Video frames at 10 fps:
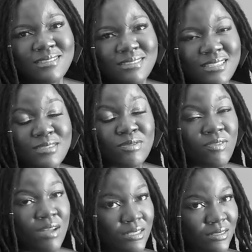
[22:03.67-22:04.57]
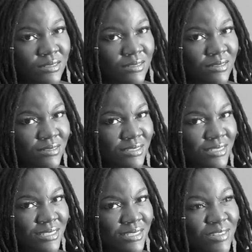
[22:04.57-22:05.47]
is fun
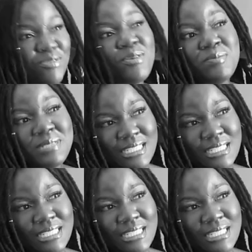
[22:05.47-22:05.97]
for me.